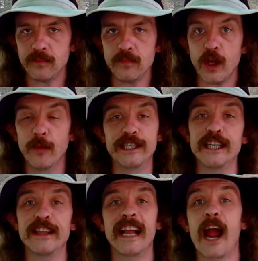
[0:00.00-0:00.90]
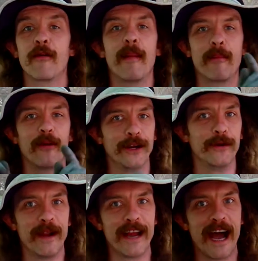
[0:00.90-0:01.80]
which is a thing I remember and you
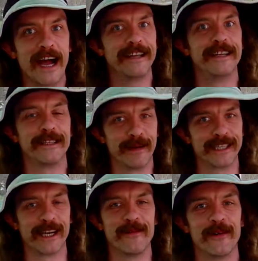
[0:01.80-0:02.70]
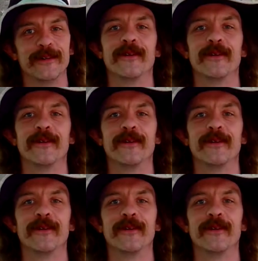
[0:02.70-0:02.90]
may not. It depends on how old you are.